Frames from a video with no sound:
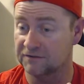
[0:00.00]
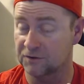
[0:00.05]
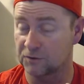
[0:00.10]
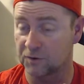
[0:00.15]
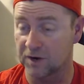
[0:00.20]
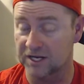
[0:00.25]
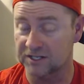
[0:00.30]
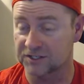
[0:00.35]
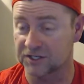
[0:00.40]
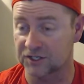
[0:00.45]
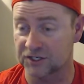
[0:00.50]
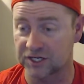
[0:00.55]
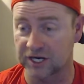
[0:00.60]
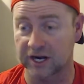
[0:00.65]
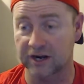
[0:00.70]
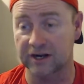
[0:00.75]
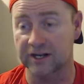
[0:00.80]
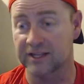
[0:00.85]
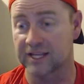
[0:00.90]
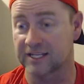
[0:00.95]
the rest to
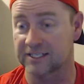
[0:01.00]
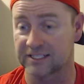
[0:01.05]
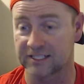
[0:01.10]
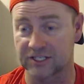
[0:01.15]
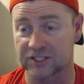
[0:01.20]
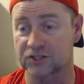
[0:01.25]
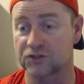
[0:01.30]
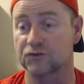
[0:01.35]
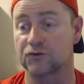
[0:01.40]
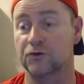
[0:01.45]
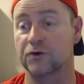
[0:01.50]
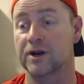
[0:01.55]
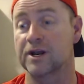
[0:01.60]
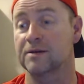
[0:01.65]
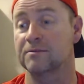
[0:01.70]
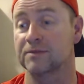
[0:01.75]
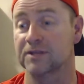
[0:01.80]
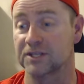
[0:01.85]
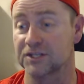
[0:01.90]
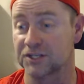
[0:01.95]
charity? That's
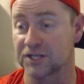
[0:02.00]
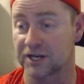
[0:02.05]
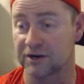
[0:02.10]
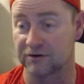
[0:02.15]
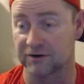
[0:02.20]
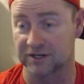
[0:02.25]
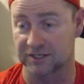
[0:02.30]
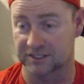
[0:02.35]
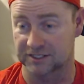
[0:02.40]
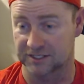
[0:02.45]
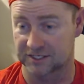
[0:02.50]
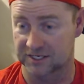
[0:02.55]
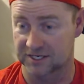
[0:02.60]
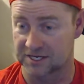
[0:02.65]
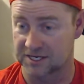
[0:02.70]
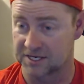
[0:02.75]
extremely generous.